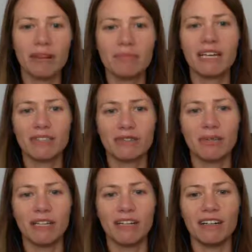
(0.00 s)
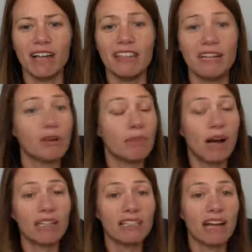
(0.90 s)
that's familiar. And there were
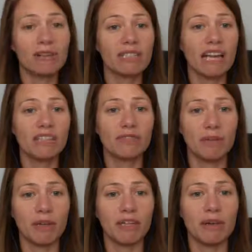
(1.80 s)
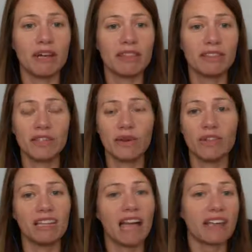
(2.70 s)
parts that I was less familiar with. So
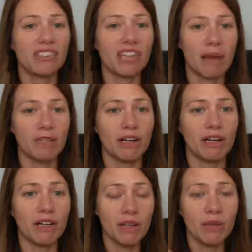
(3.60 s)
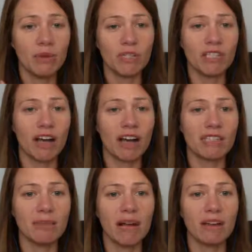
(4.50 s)
the last chapter, which
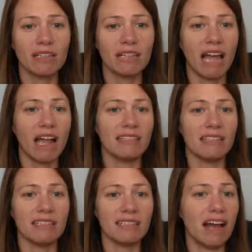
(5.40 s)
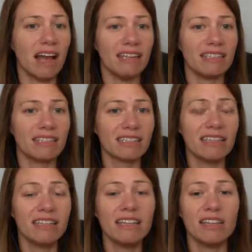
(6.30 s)
talks about lines and
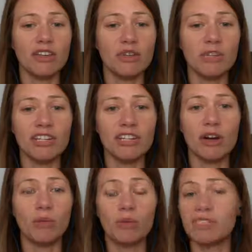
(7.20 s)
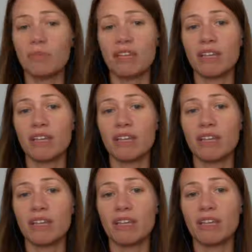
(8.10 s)
signs in the human genome, was something
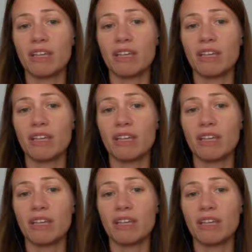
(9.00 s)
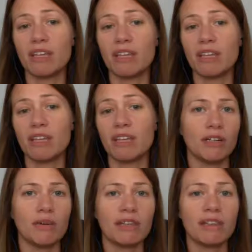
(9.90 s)
that I'd heard of, but I was not very
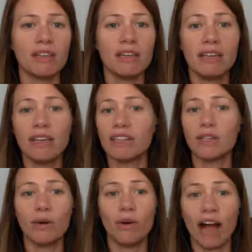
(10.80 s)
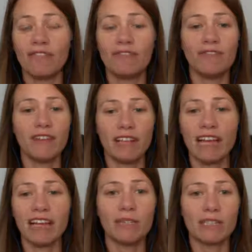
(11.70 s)
familiar with. And so I felt
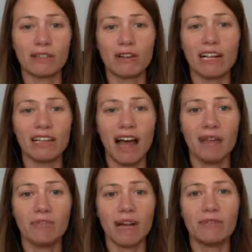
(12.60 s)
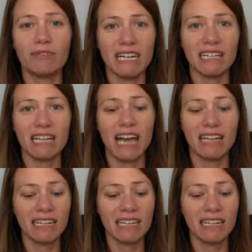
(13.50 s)
like I was learning a lot by reading that.